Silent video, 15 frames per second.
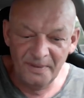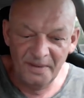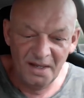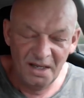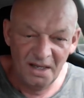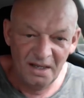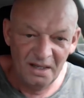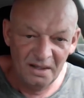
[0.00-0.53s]

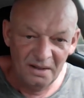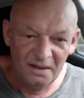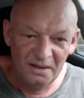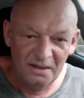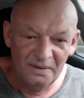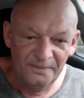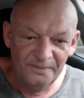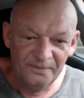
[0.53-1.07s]

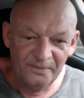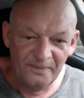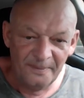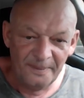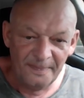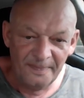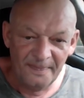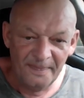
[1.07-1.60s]

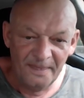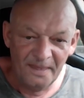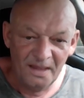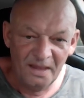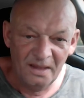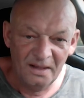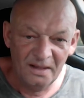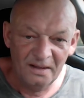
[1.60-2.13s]

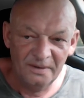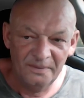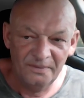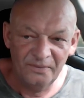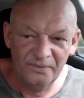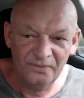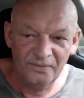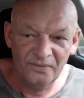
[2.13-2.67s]

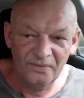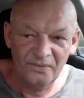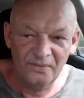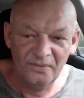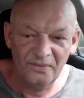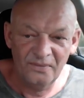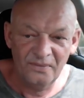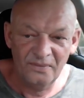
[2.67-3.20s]

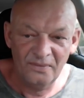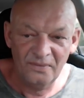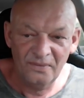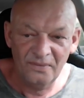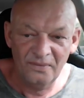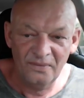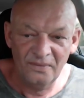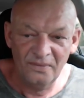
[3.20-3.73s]

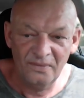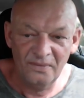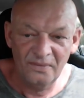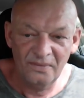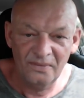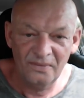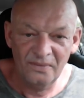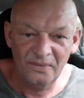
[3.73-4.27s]

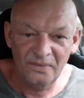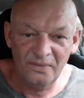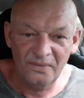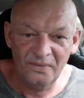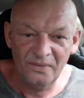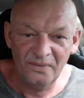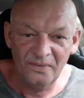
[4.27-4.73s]
(no one is talking)